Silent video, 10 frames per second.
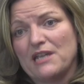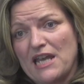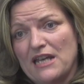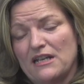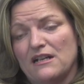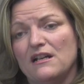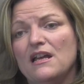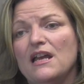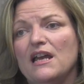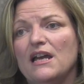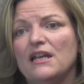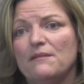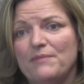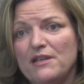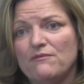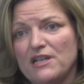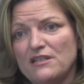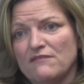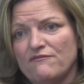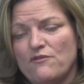to Canada. And a big
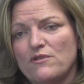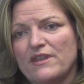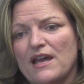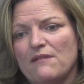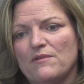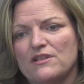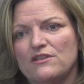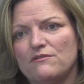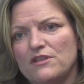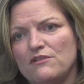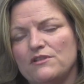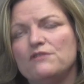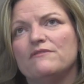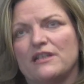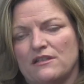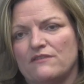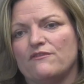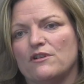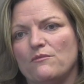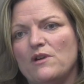reason for that was there were two reasons
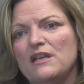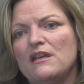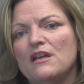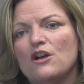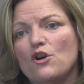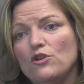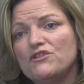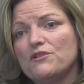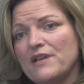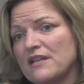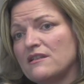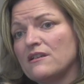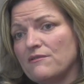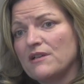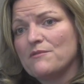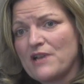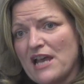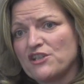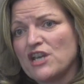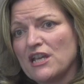for it. One, Cold Stone has an incredible
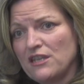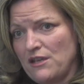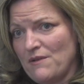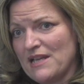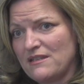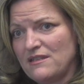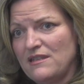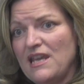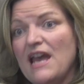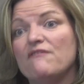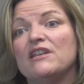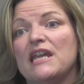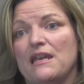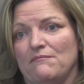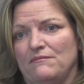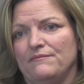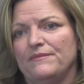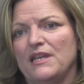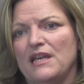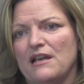cachet in the US. They have a name.
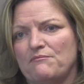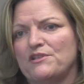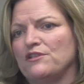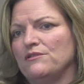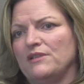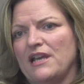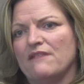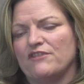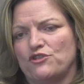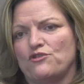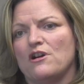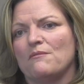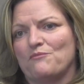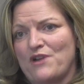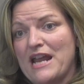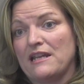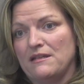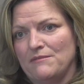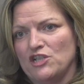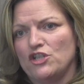They absolutely have a strong brand
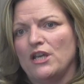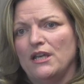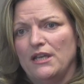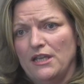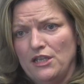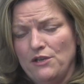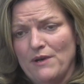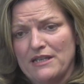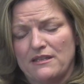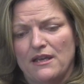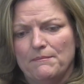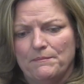image in the US.